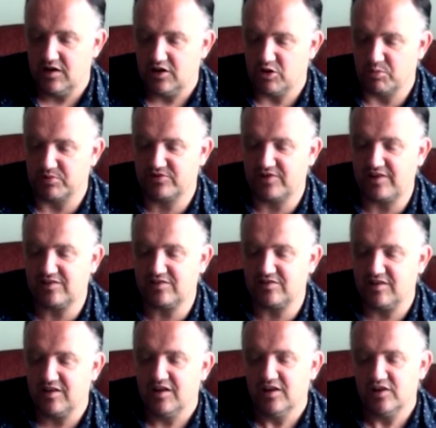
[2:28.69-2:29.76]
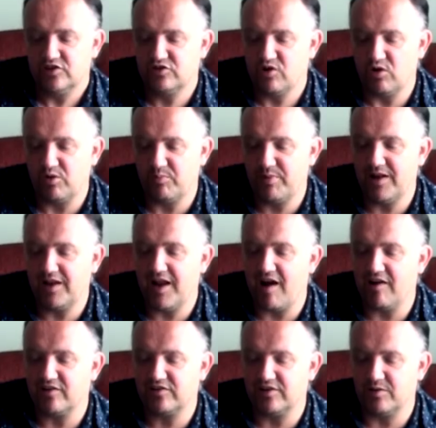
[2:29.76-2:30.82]
Number 6, show
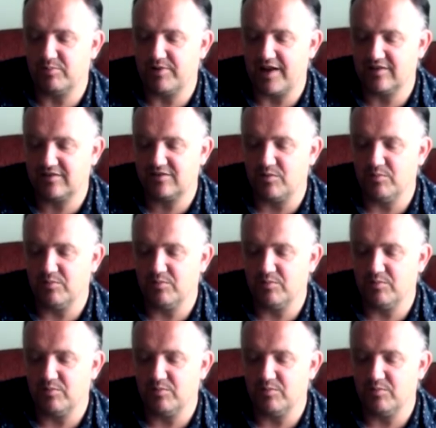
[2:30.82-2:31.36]
capillarity in a plant